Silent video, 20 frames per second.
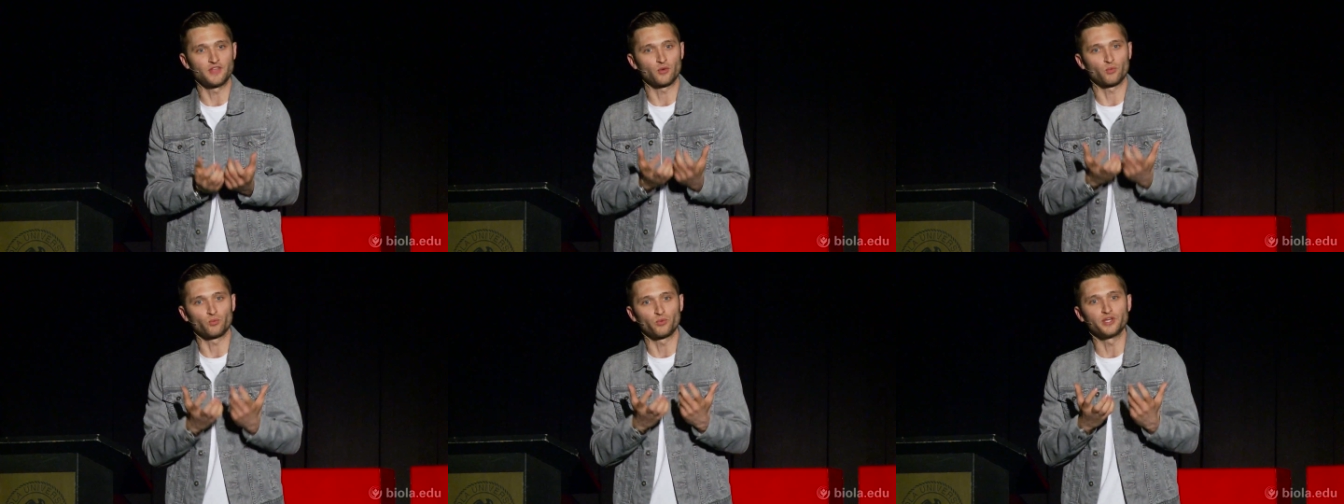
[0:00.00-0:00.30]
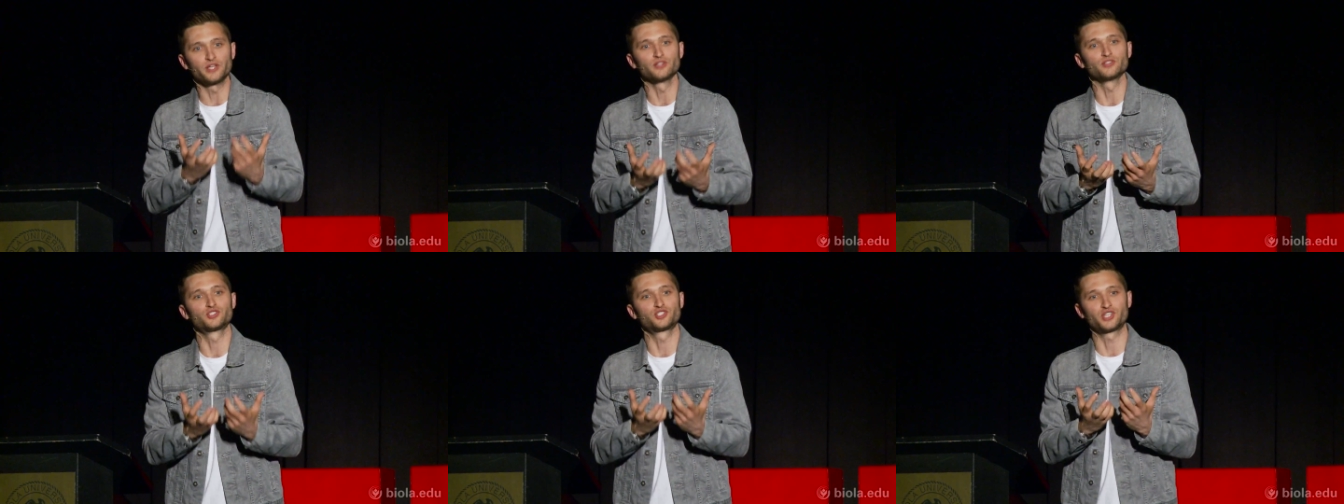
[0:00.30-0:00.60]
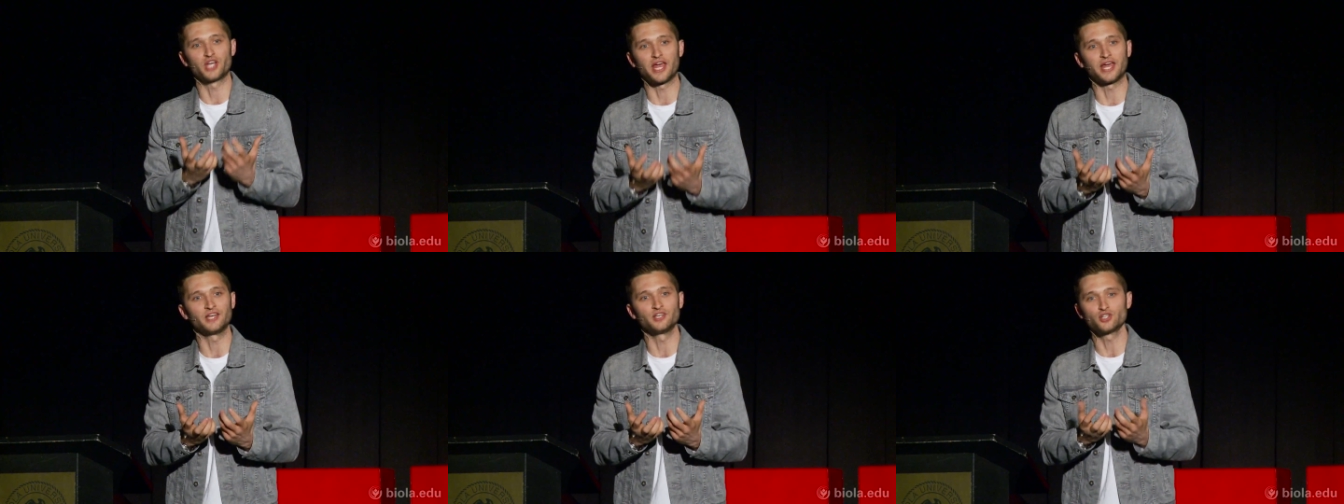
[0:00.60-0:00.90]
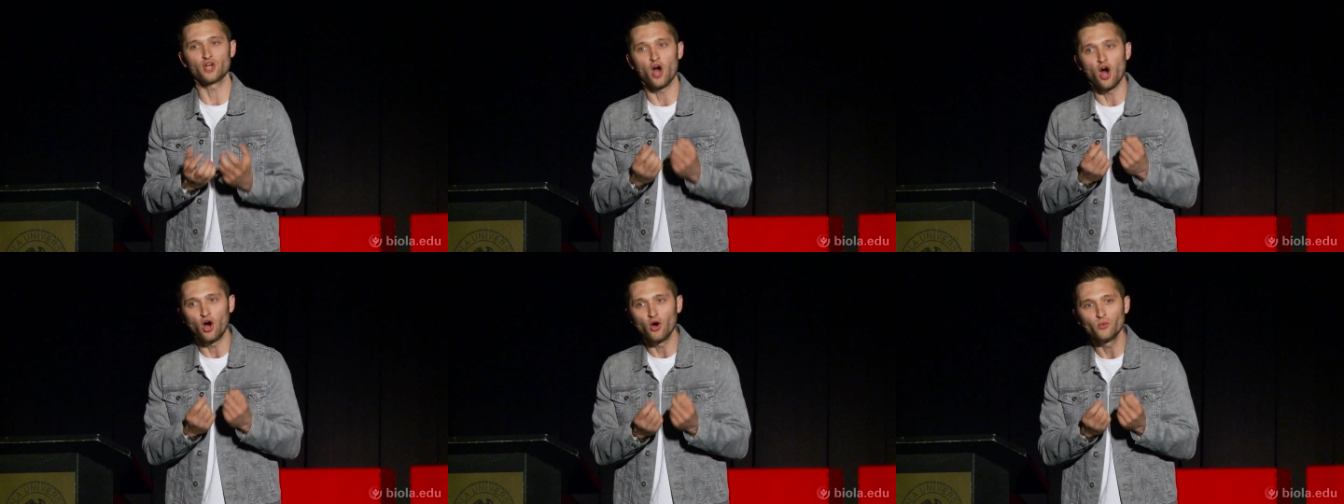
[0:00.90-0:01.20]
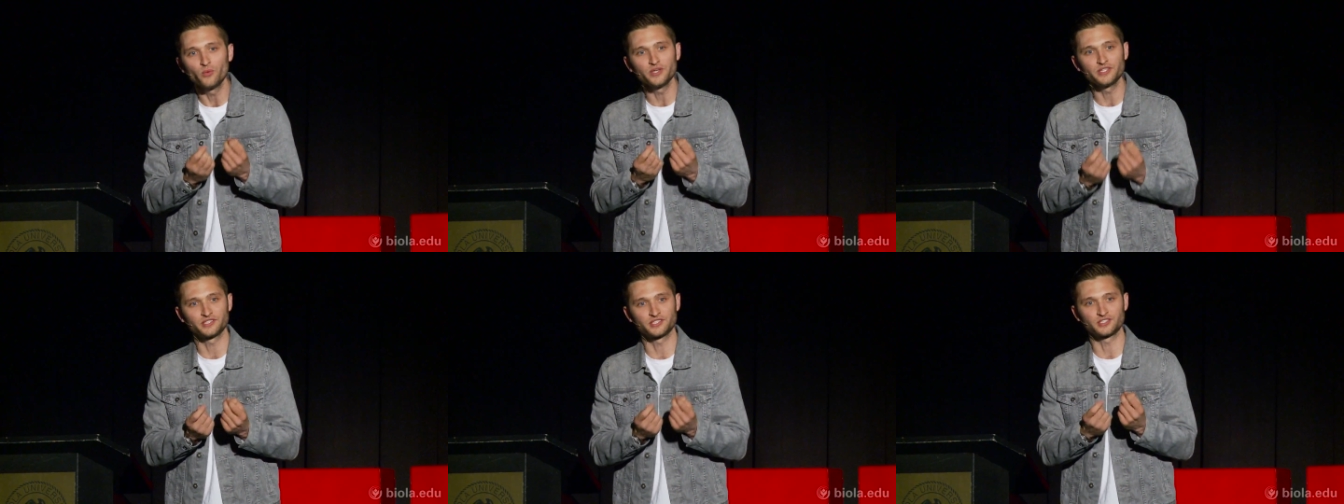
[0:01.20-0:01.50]
that real change
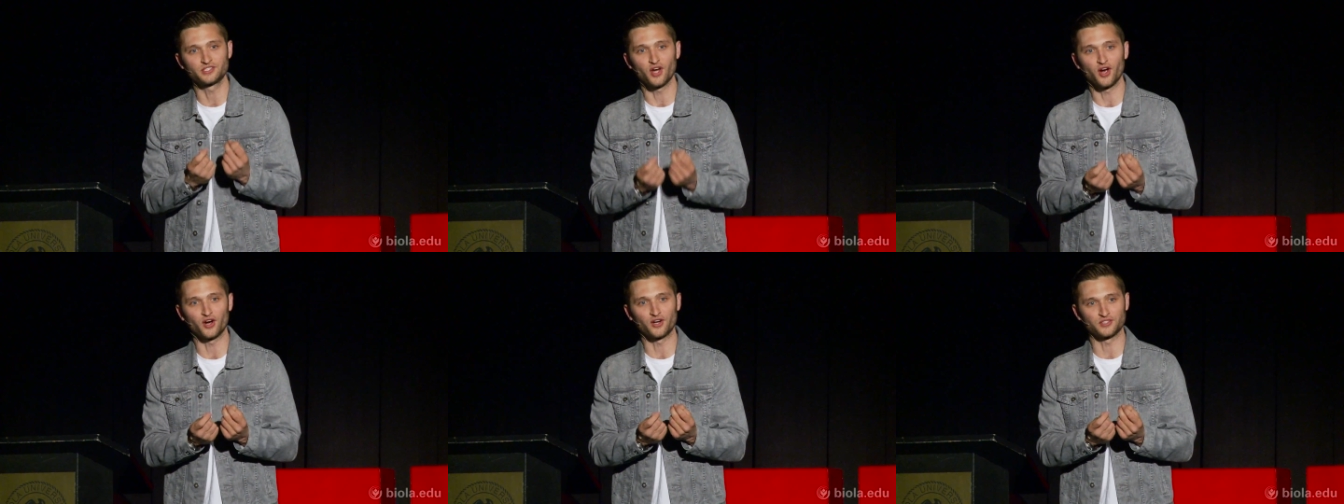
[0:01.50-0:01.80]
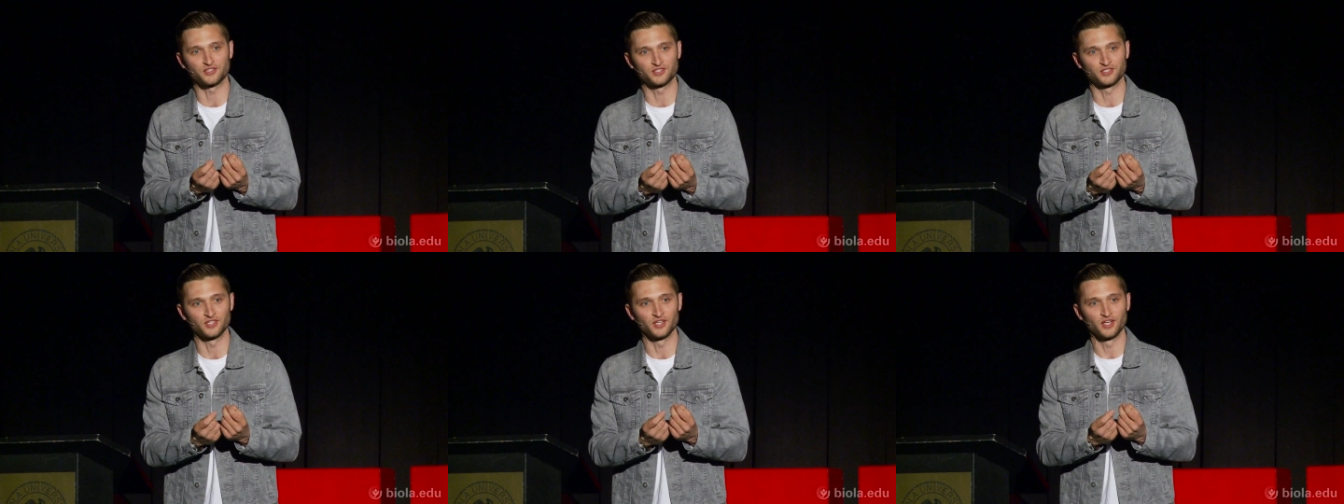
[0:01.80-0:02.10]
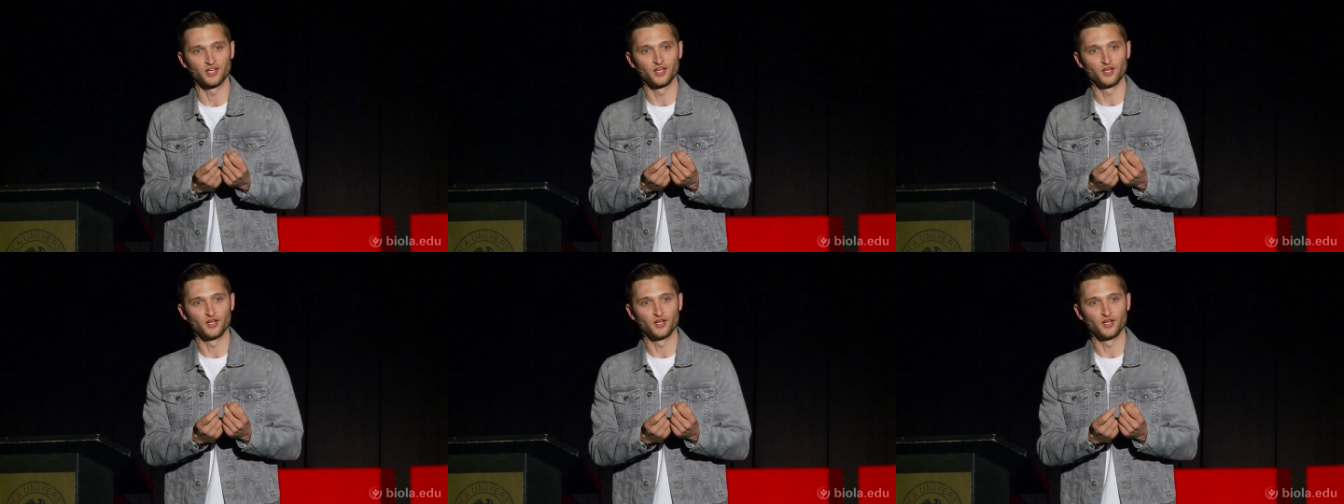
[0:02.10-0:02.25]
always starts